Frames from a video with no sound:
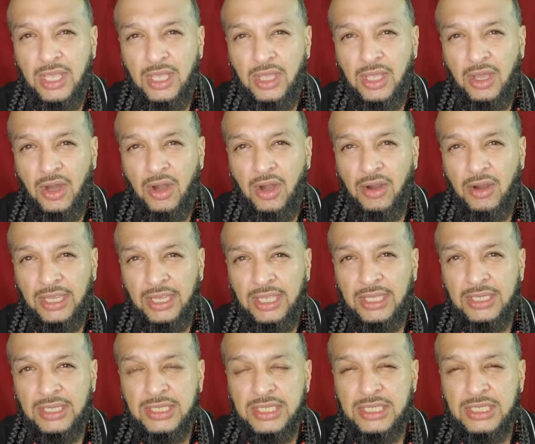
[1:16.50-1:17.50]
are
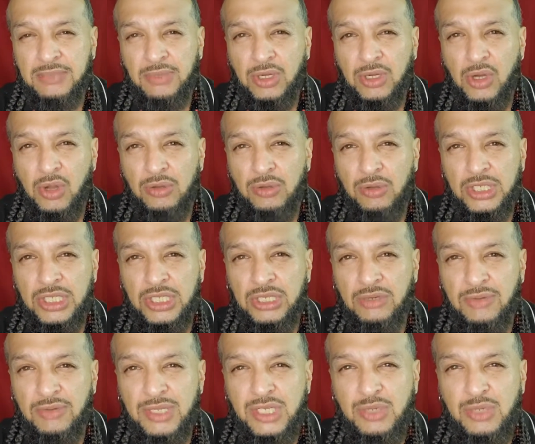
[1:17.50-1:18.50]
into some occult shit, or
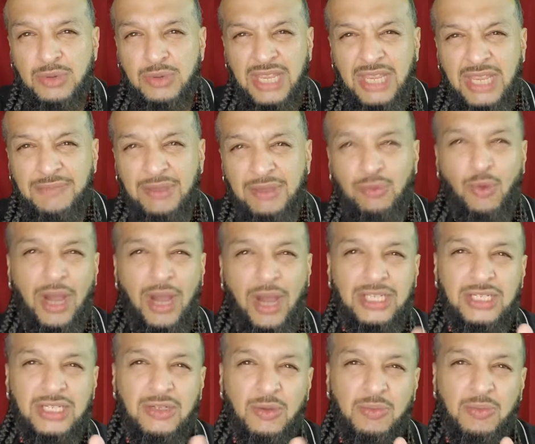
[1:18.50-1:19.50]
else you wouldn't even be watching
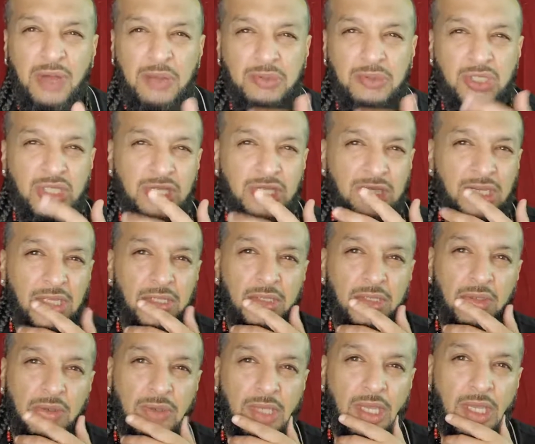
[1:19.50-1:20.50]
no Papa Shangito,
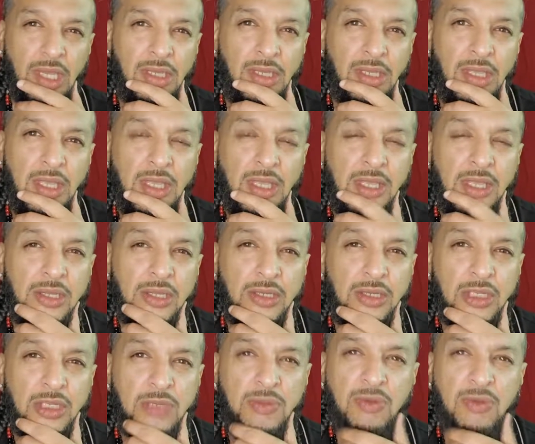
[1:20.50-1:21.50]
okay?
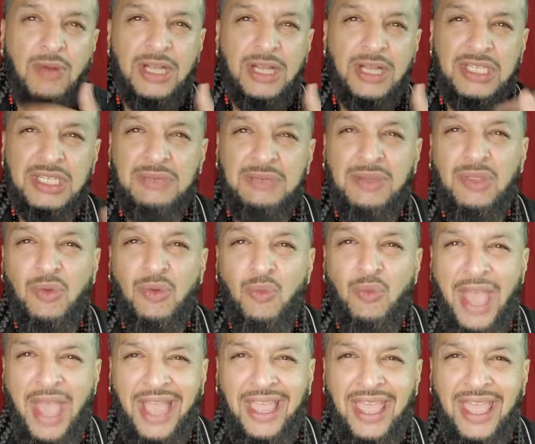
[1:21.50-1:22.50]
You'd be watching some other
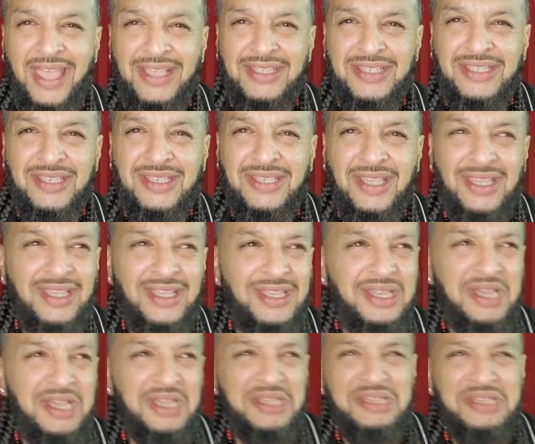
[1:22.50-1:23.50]
whack ass
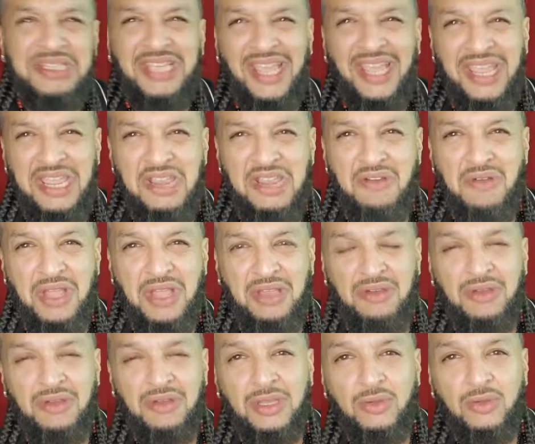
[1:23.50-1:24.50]
tarot
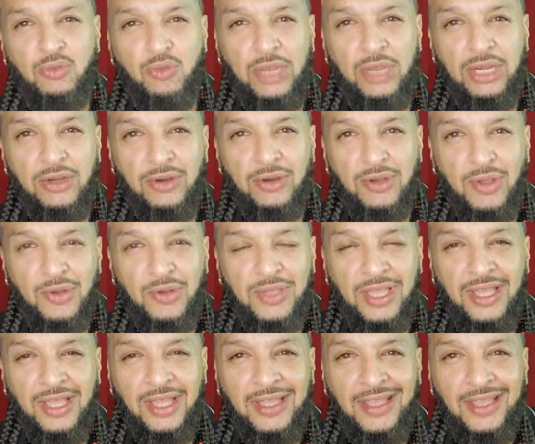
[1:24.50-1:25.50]
reader,
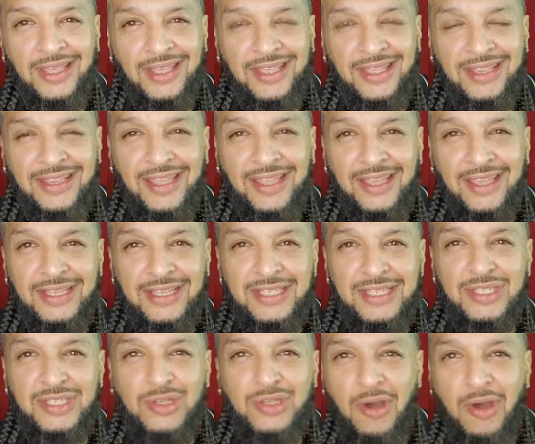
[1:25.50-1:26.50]
okay? Yeah, this is
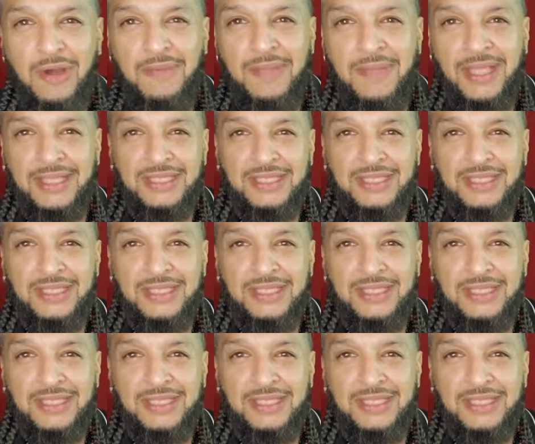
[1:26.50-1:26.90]
cartomancy,